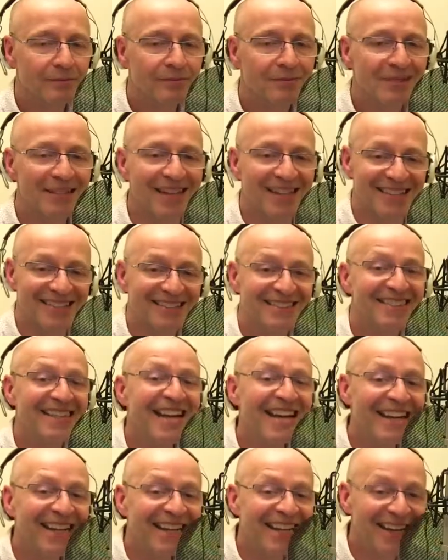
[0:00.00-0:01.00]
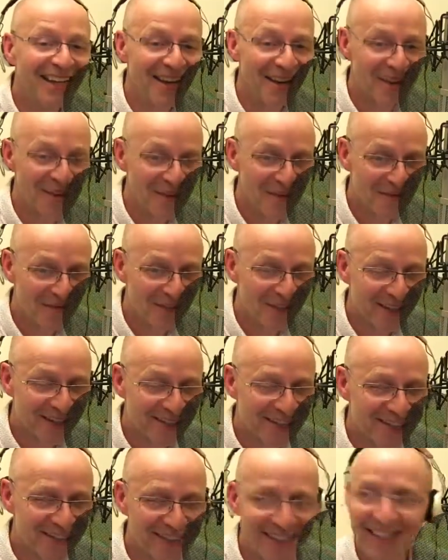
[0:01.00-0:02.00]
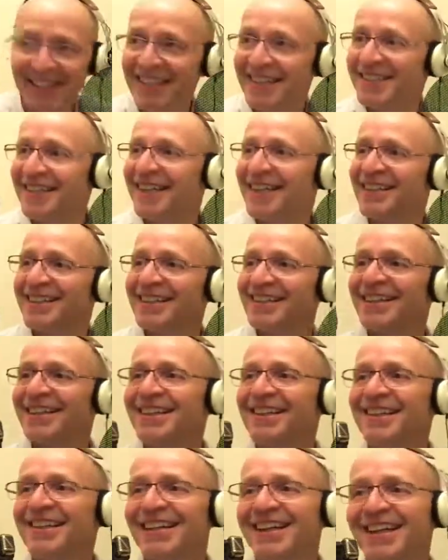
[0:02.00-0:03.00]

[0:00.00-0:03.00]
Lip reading: as all the trendy cool cats are calling it these days.